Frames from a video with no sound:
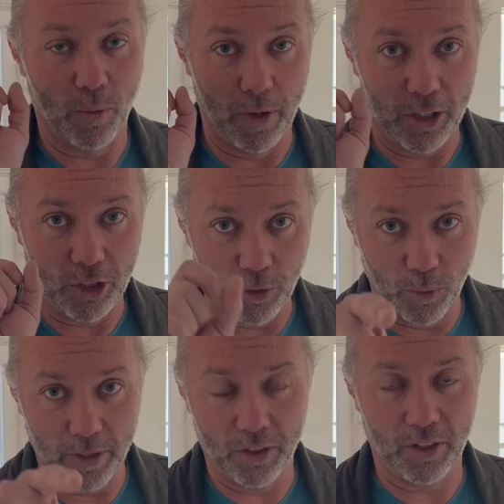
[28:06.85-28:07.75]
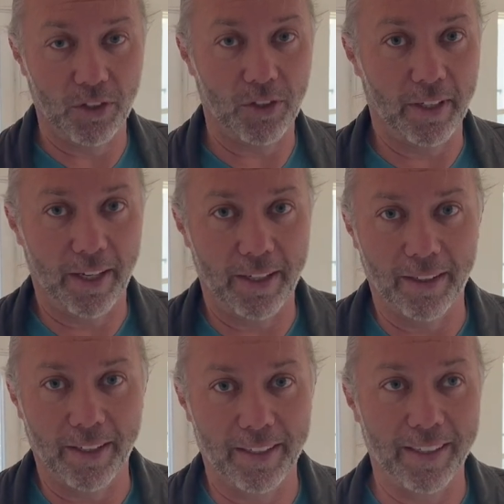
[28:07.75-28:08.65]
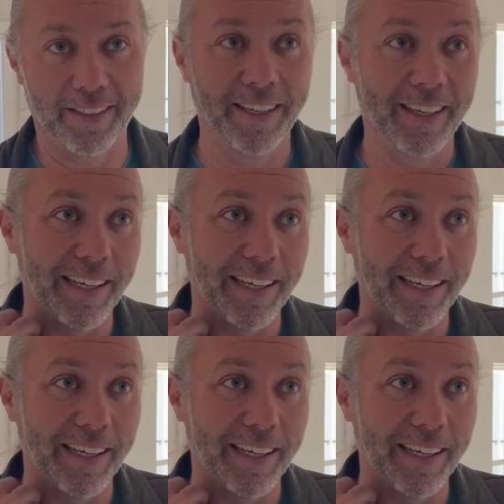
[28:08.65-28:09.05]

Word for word: what is your decision? And you're like this.